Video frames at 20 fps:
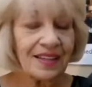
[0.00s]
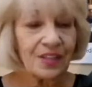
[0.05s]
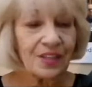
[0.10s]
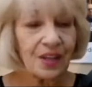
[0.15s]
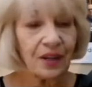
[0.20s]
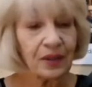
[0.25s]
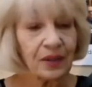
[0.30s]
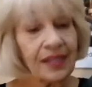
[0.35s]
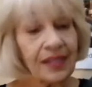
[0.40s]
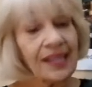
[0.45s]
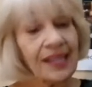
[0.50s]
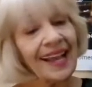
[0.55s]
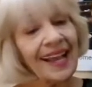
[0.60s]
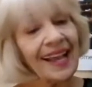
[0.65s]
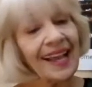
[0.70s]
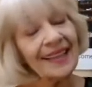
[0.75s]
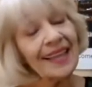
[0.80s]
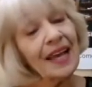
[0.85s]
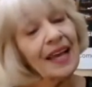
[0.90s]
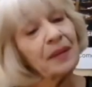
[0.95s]
So,
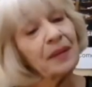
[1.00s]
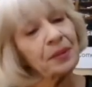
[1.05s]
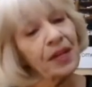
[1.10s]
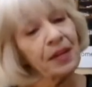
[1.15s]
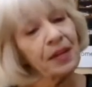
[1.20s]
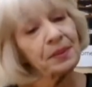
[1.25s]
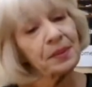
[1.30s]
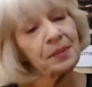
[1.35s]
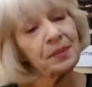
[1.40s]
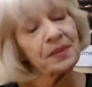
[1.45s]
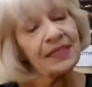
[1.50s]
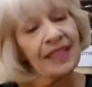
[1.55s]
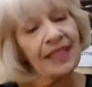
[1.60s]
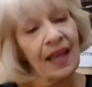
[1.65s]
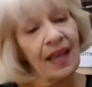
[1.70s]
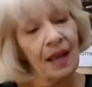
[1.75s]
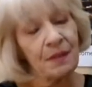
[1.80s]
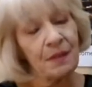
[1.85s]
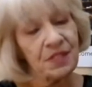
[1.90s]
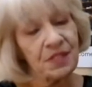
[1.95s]
and that probably
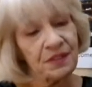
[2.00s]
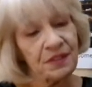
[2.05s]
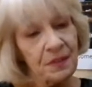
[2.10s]
comes